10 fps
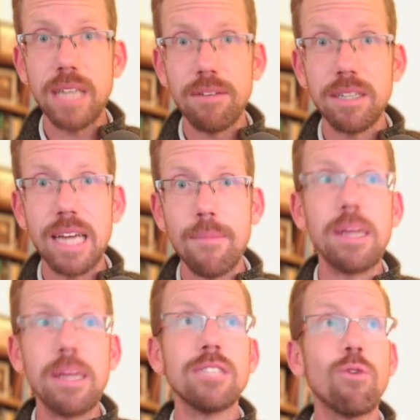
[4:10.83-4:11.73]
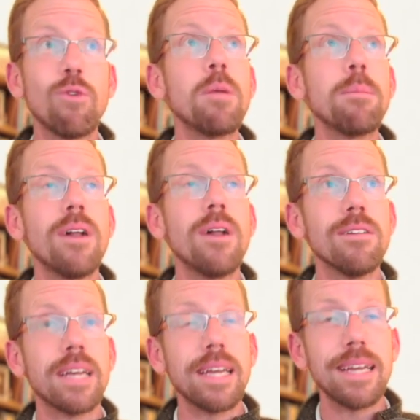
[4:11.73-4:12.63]
every time. That means 4 people are
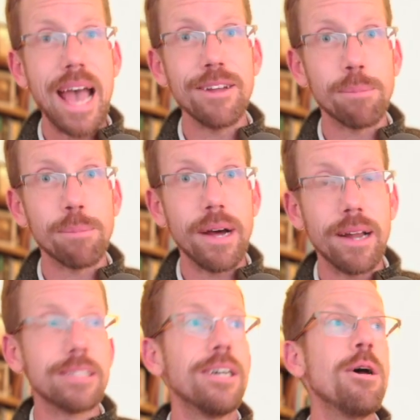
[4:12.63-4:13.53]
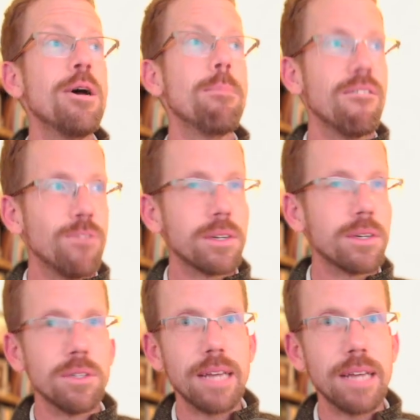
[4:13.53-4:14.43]
looking at your product before it
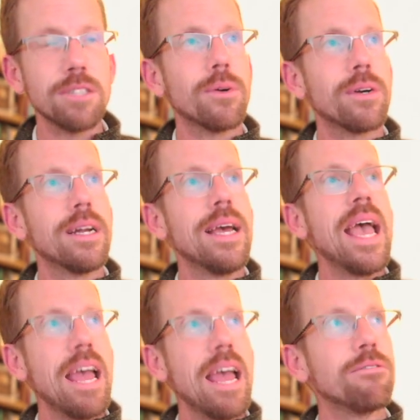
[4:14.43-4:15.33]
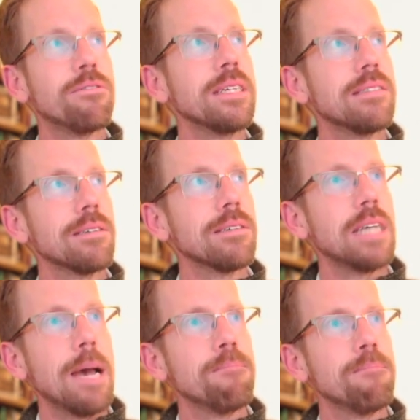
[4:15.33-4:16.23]
goes out the door every single
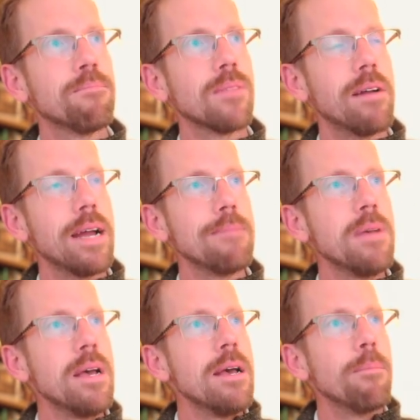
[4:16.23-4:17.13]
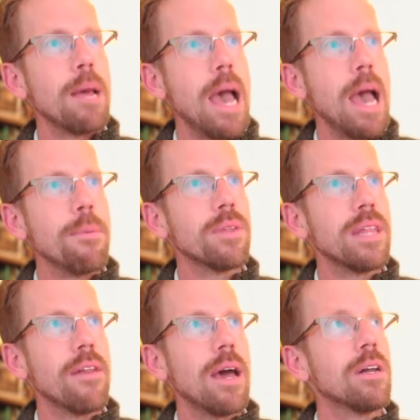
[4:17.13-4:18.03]
time. All right. But I'm happy with
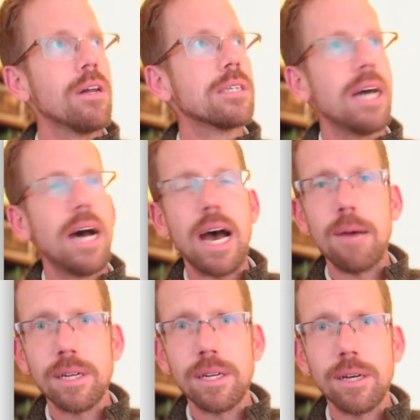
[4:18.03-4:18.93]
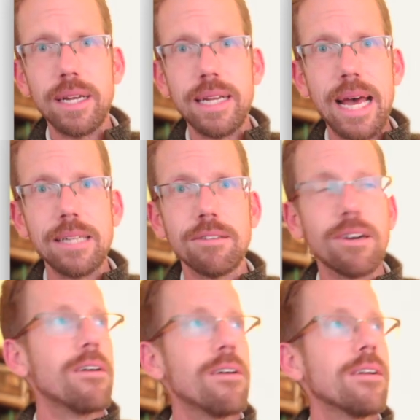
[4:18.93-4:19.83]
how that looked. I'm going to go ahead and add it to the
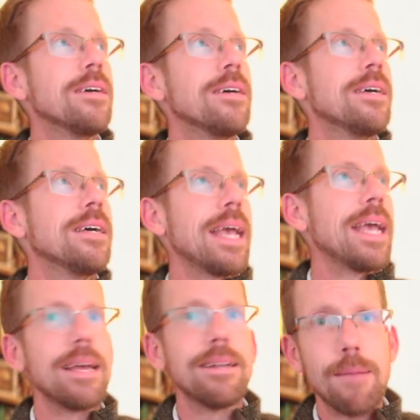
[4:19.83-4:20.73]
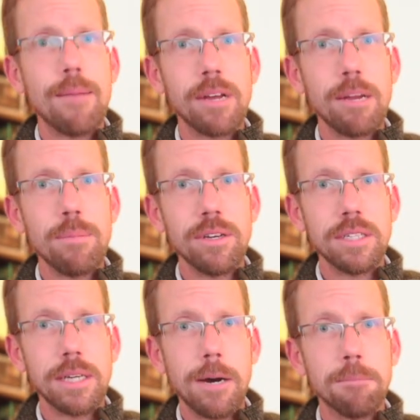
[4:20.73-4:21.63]
cart, and I'm going to be good
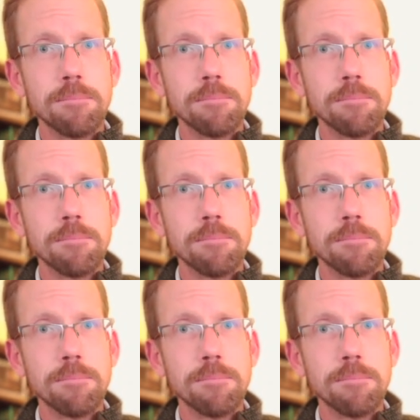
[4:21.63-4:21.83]
to go.